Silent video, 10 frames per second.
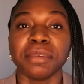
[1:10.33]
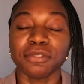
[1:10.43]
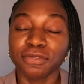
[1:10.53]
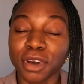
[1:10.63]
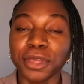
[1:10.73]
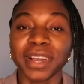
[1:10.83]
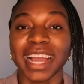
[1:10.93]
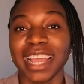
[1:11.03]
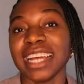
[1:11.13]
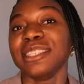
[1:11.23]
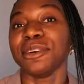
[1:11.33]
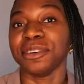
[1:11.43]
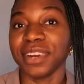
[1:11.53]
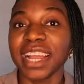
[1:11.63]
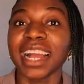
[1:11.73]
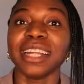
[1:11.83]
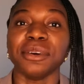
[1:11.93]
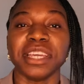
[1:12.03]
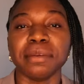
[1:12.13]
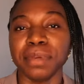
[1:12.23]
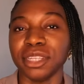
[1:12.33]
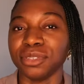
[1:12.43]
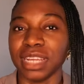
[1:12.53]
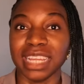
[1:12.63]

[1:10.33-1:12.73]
before you can get your green card or E B three,